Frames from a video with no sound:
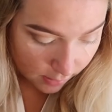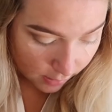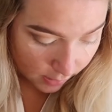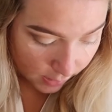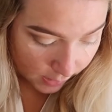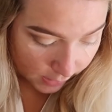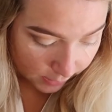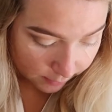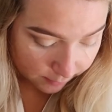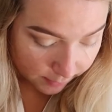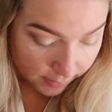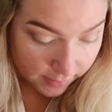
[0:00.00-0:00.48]

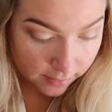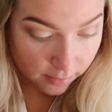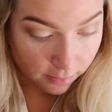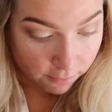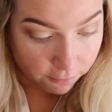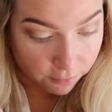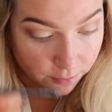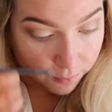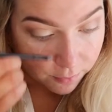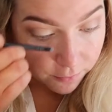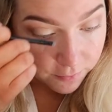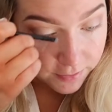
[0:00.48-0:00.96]
I
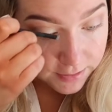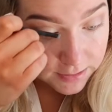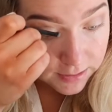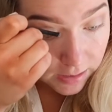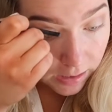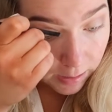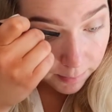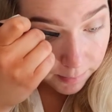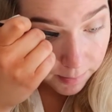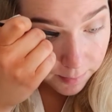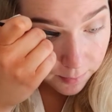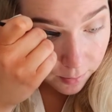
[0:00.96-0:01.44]
love the movie
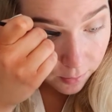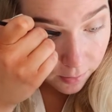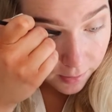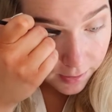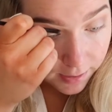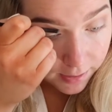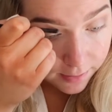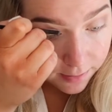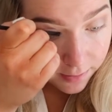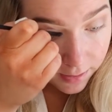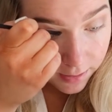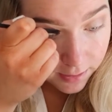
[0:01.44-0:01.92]
Tommy
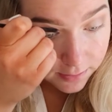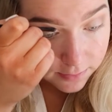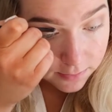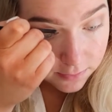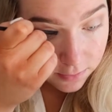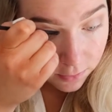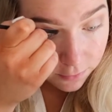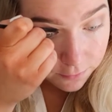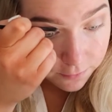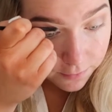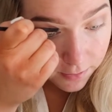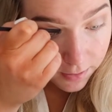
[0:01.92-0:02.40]
Boy. I think it's
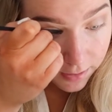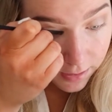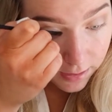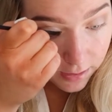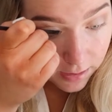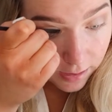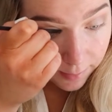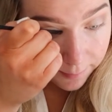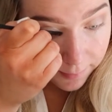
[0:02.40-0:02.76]
so funny.